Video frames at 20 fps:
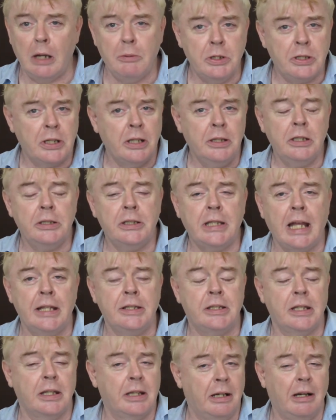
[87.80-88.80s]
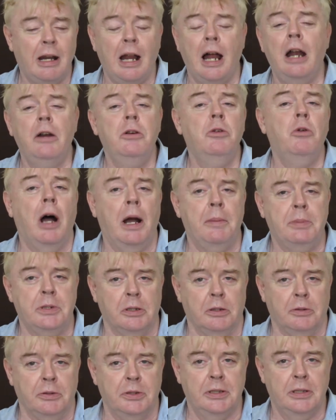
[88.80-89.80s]
which understands that there are no
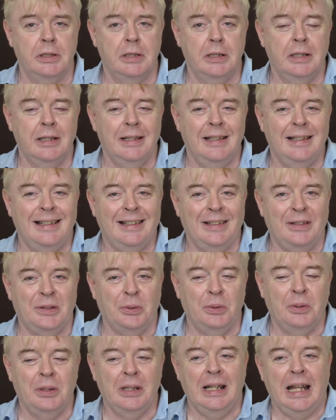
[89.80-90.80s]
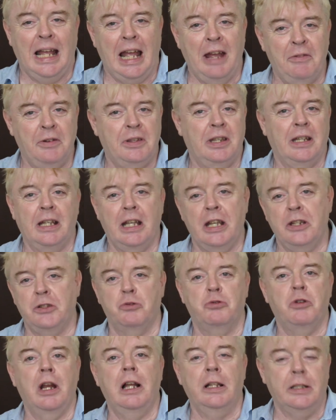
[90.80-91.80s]
absolutes. You know, everything is
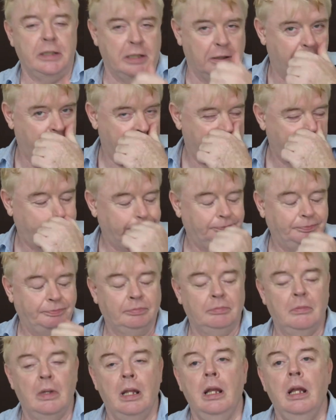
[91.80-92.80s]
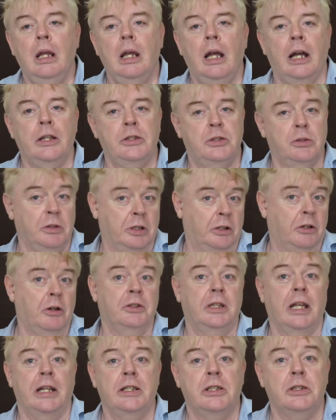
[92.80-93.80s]
relative, and so the
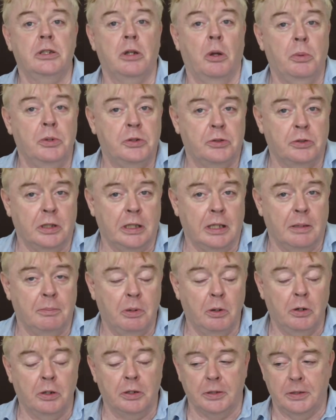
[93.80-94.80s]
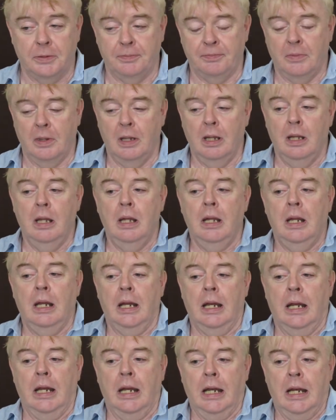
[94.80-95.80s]
context is always really important.
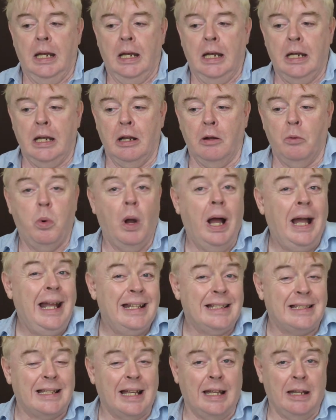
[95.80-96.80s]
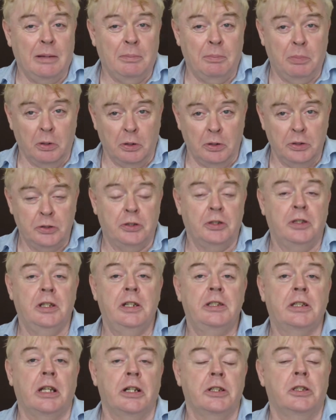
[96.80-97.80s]
Now, why is that important to the
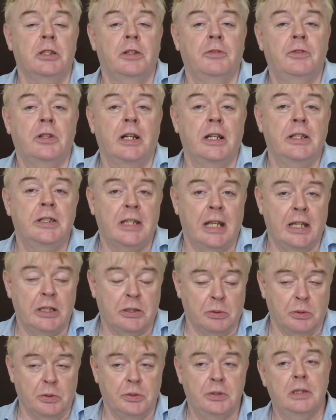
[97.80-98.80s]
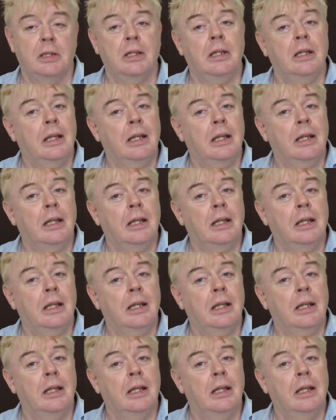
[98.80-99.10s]
discussion of transsexuals